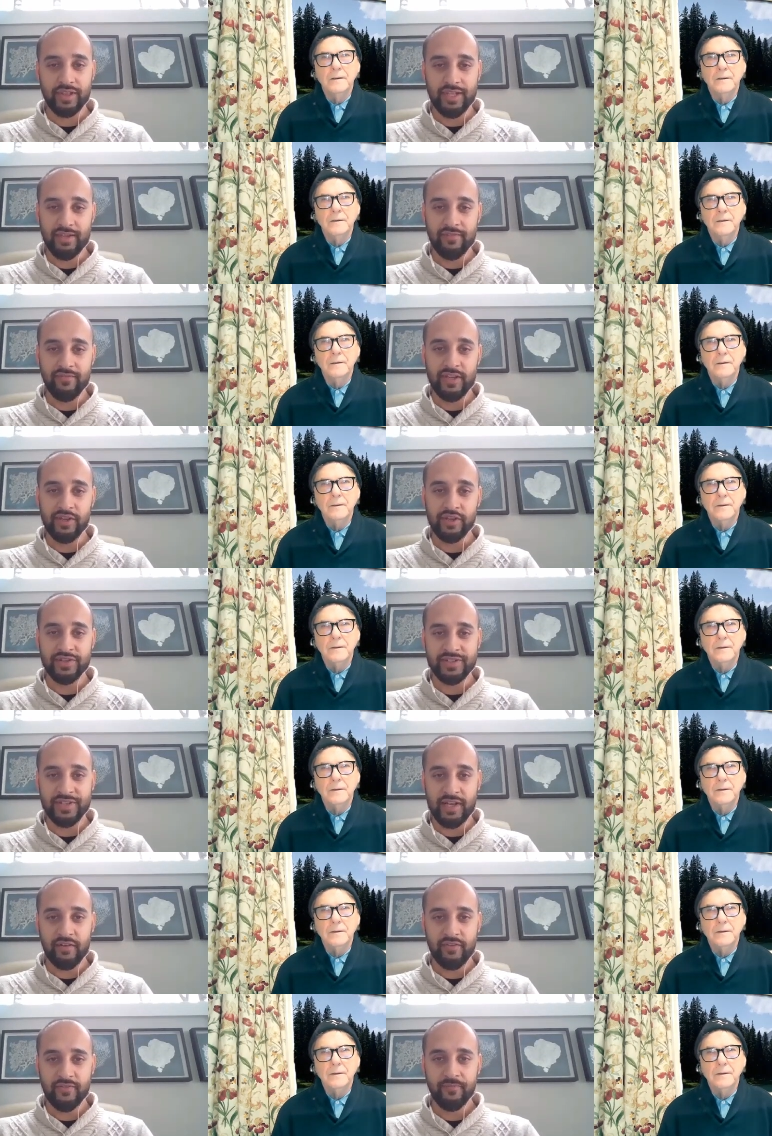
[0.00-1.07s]
Speaker 1: to live in
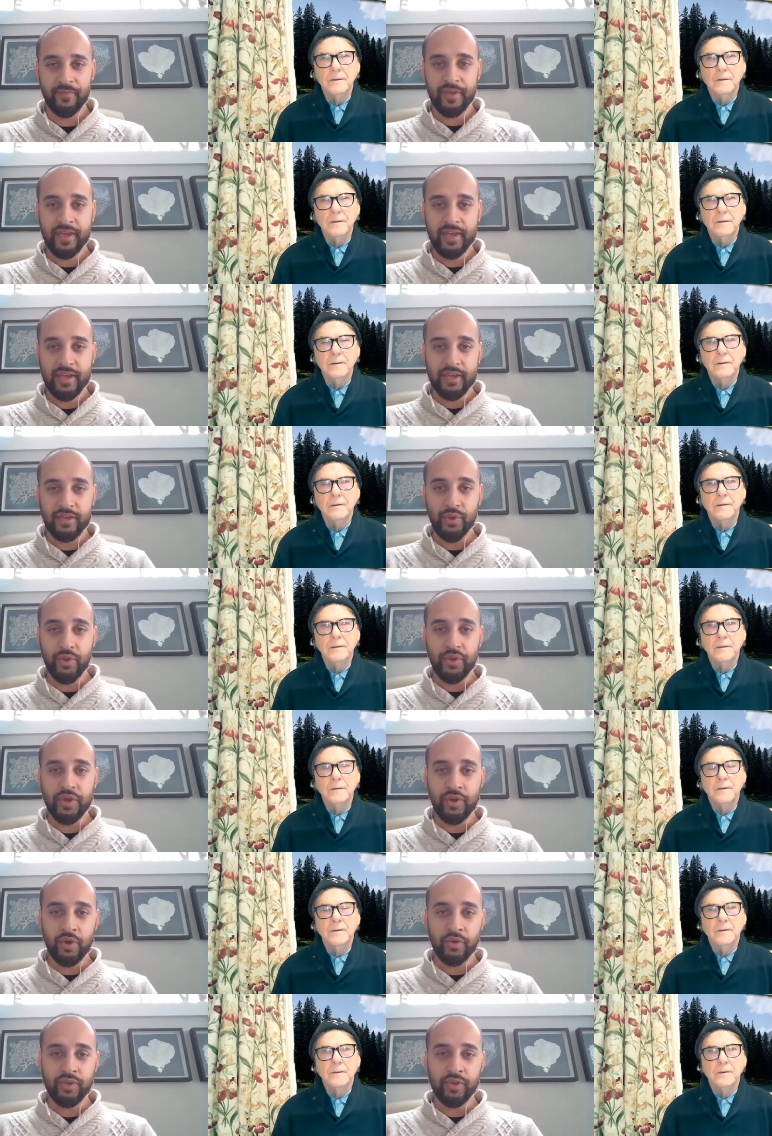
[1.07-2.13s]
yourself. You
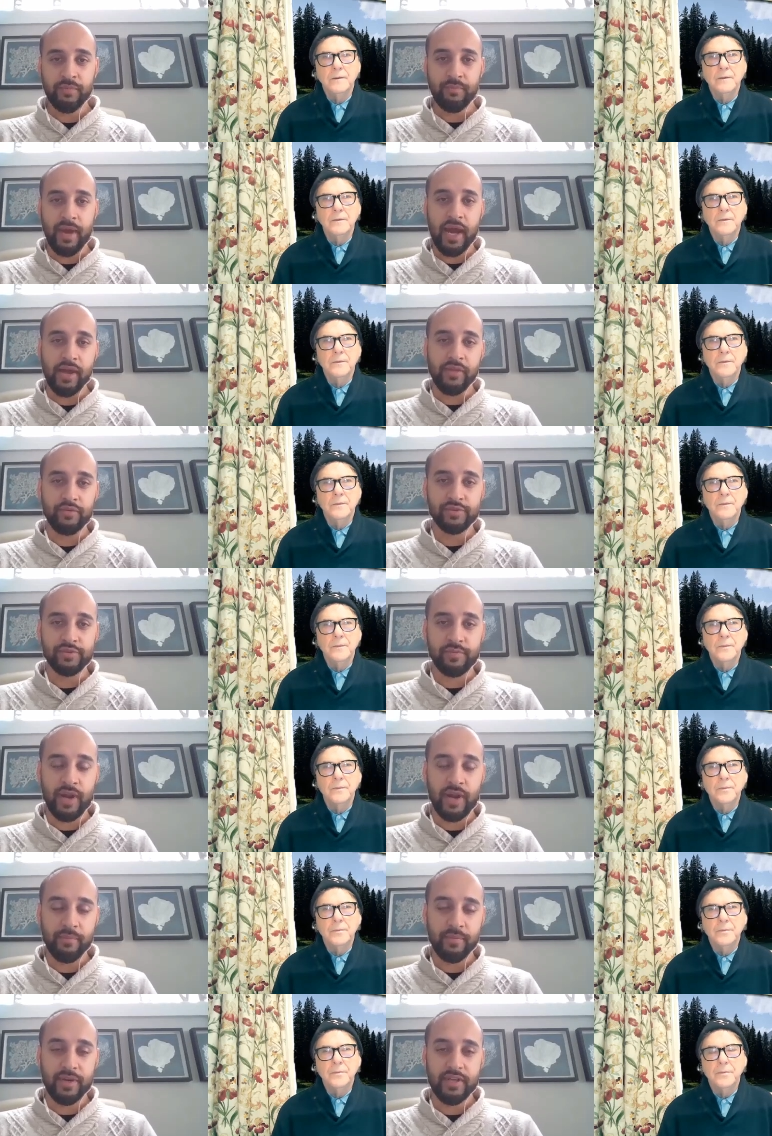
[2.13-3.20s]
can only buy those
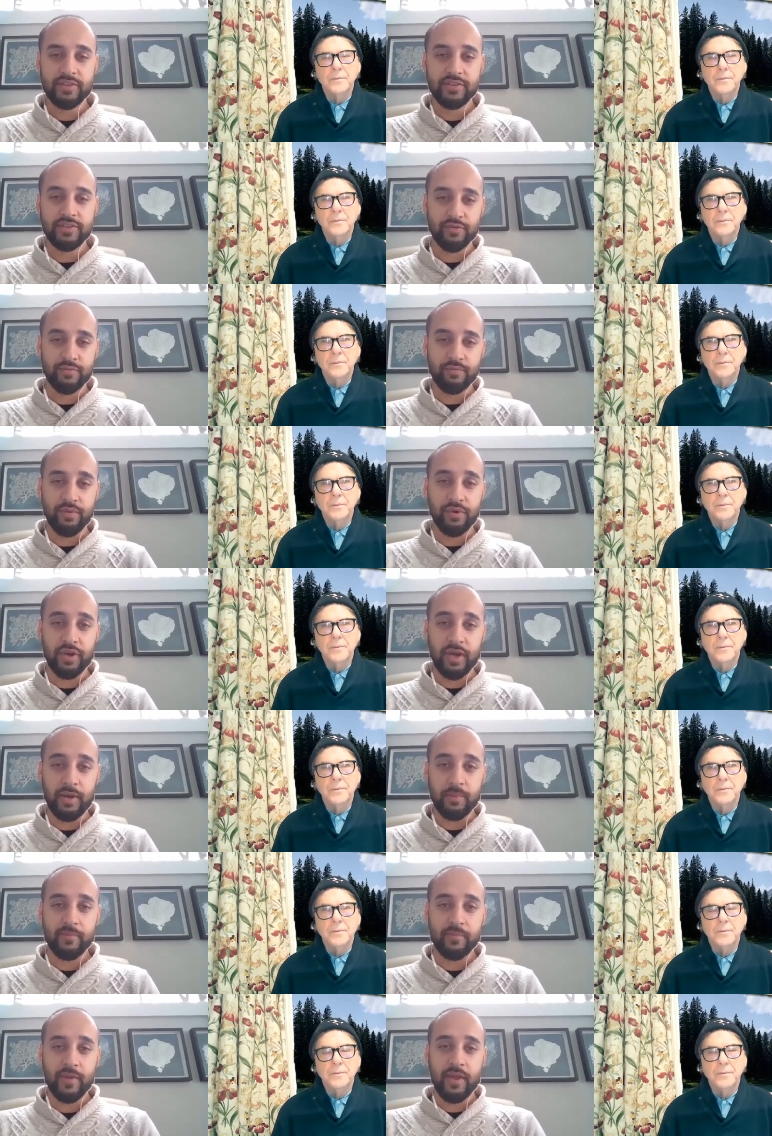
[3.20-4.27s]
properties to put
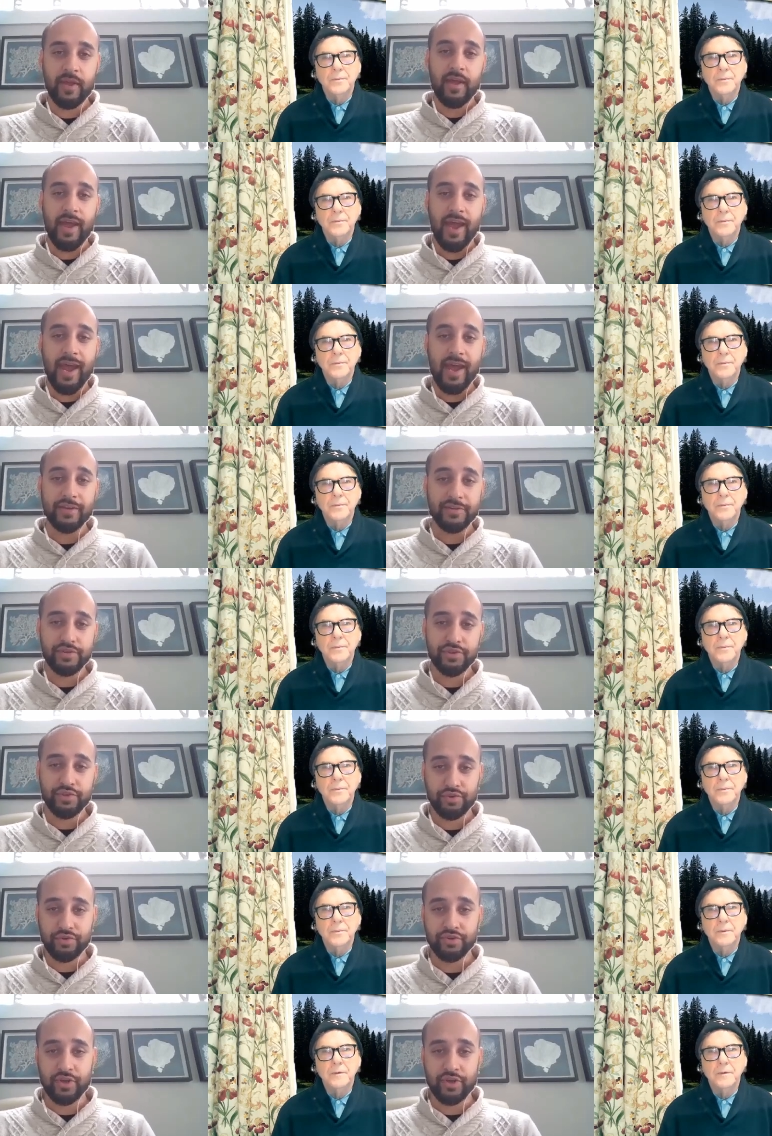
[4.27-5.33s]
up as
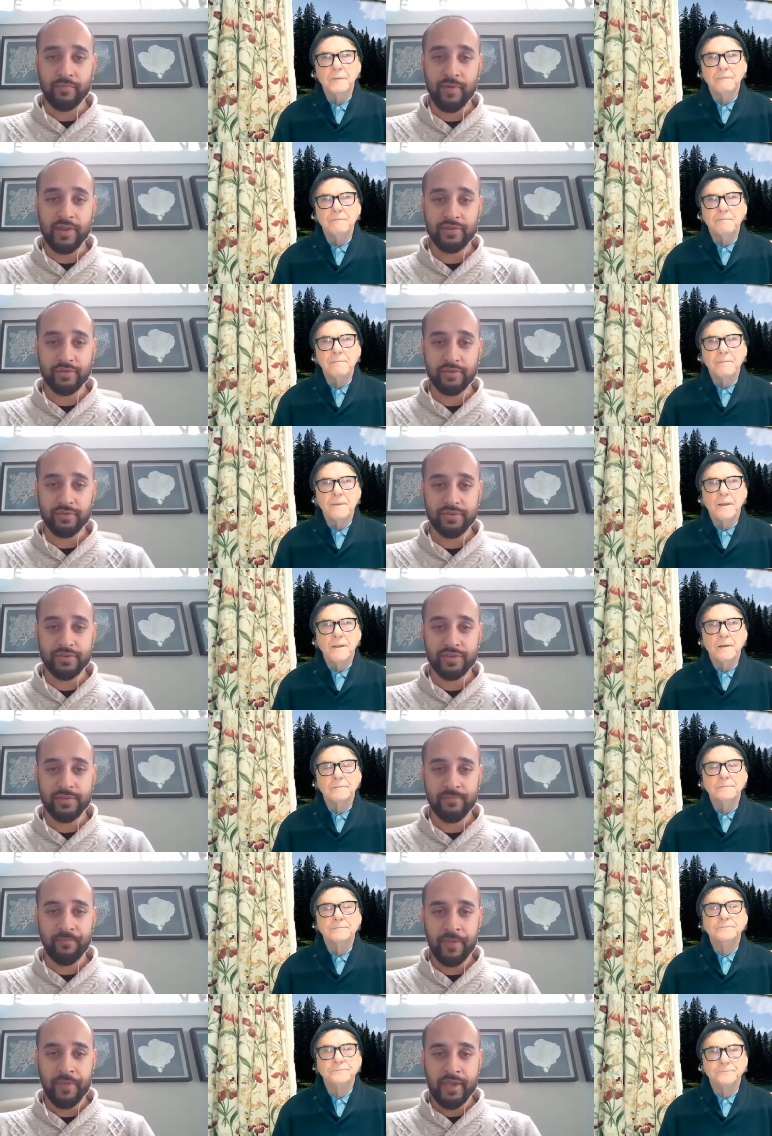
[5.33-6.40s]
short-term
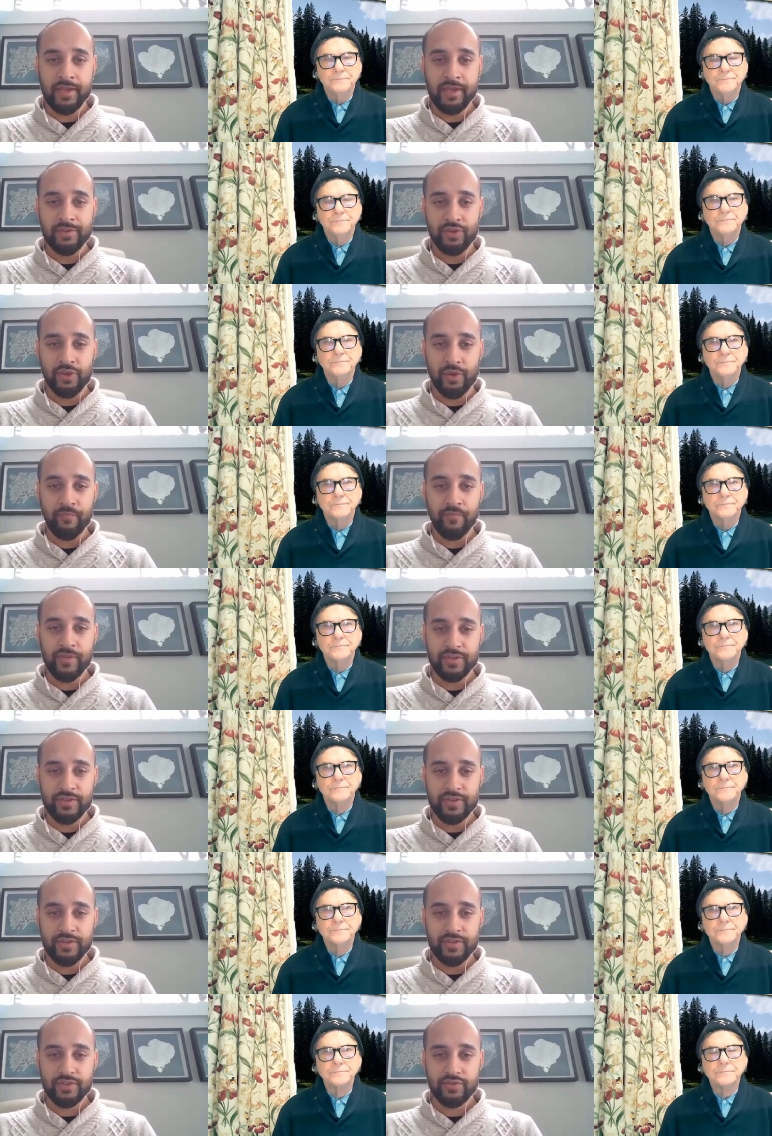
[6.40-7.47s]
rentals. So this
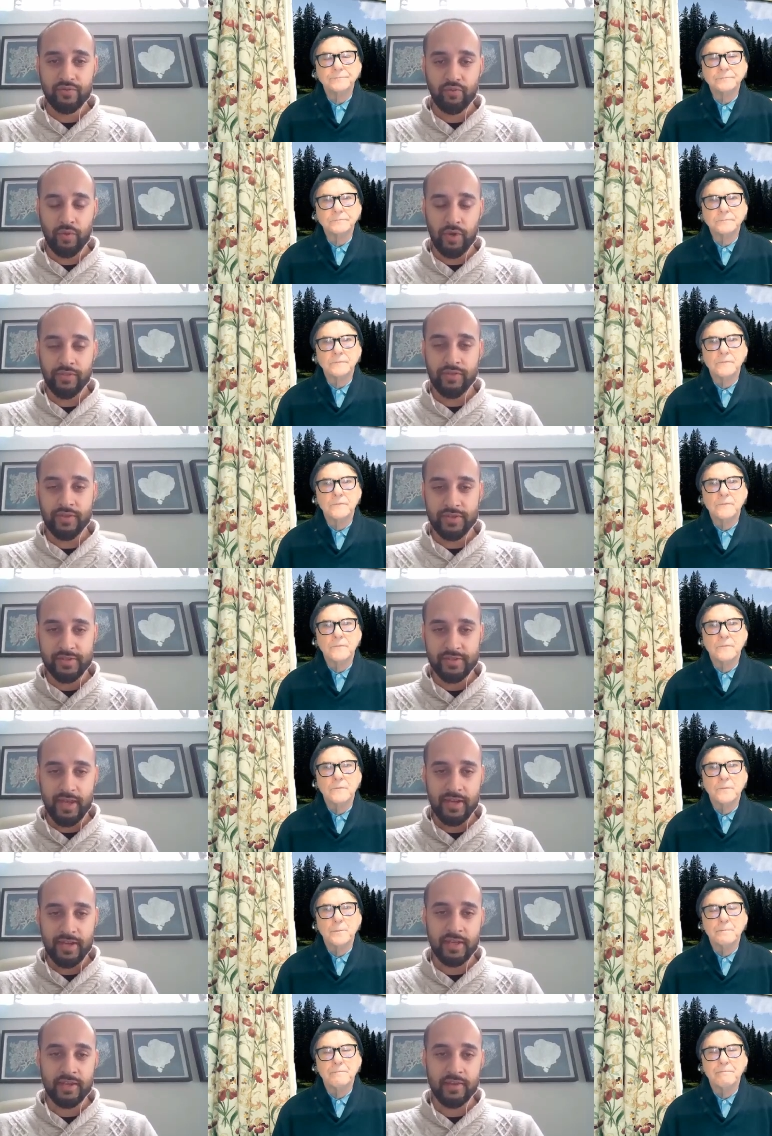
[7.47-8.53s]
is what this
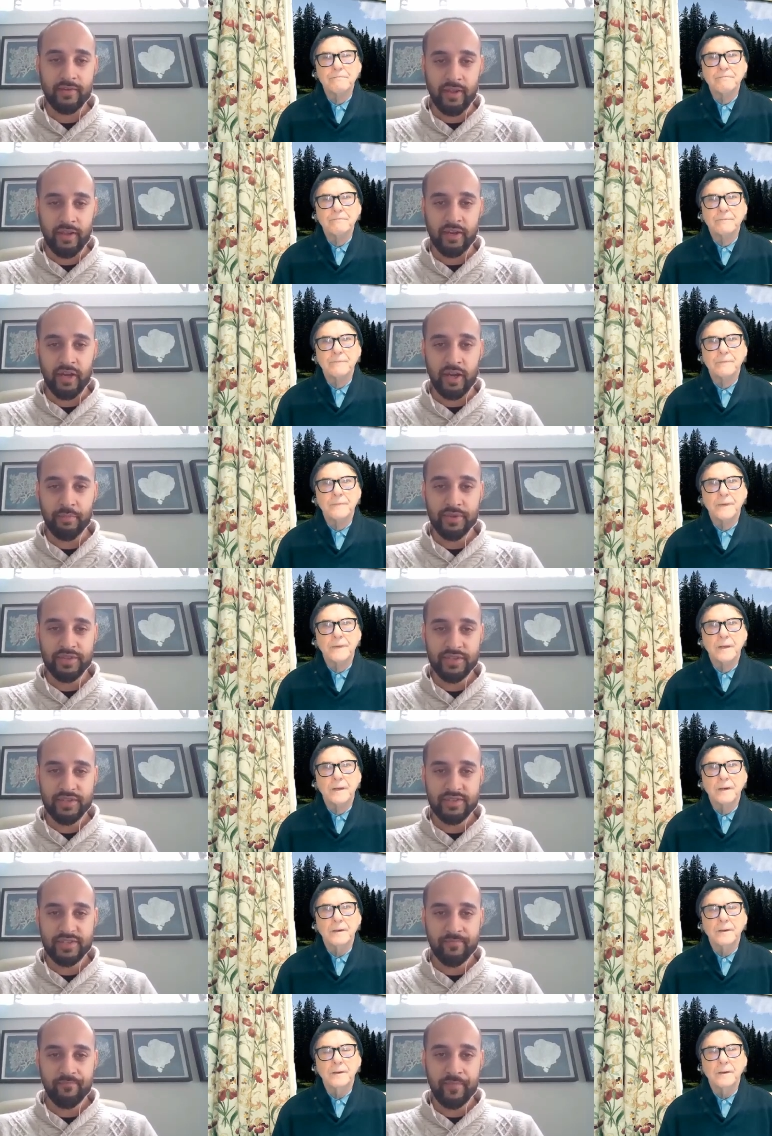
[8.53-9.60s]
heading
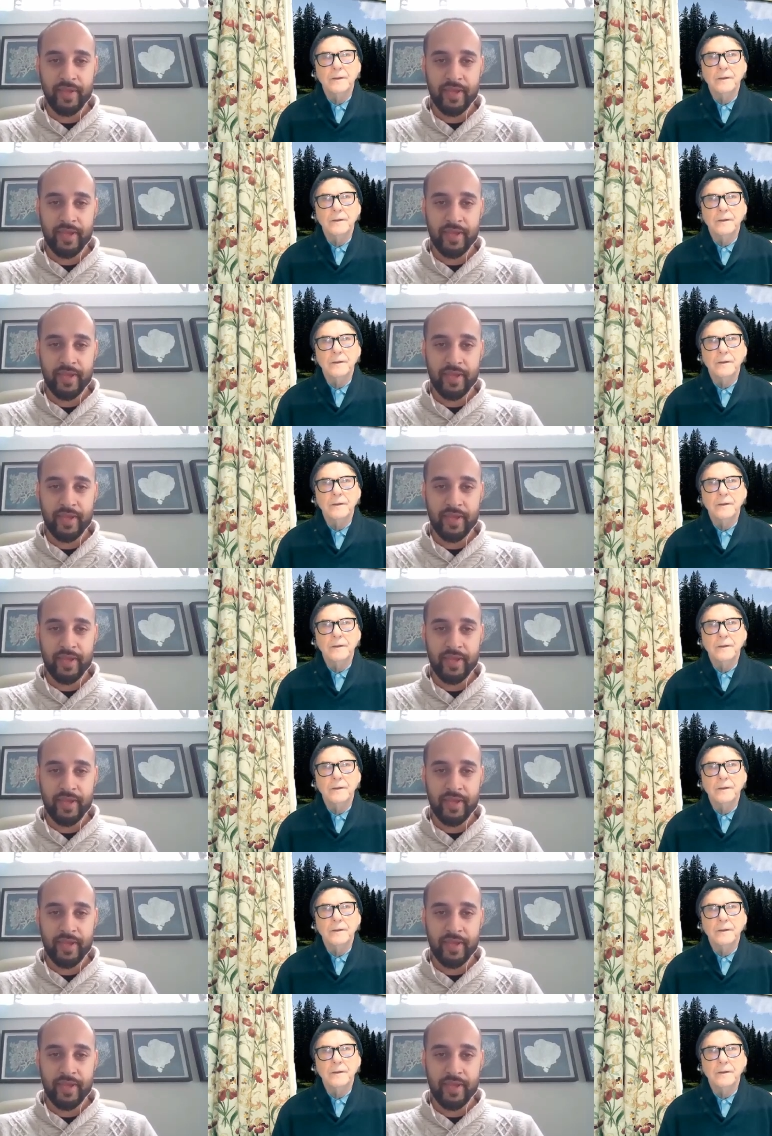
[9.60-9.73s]
encompasses.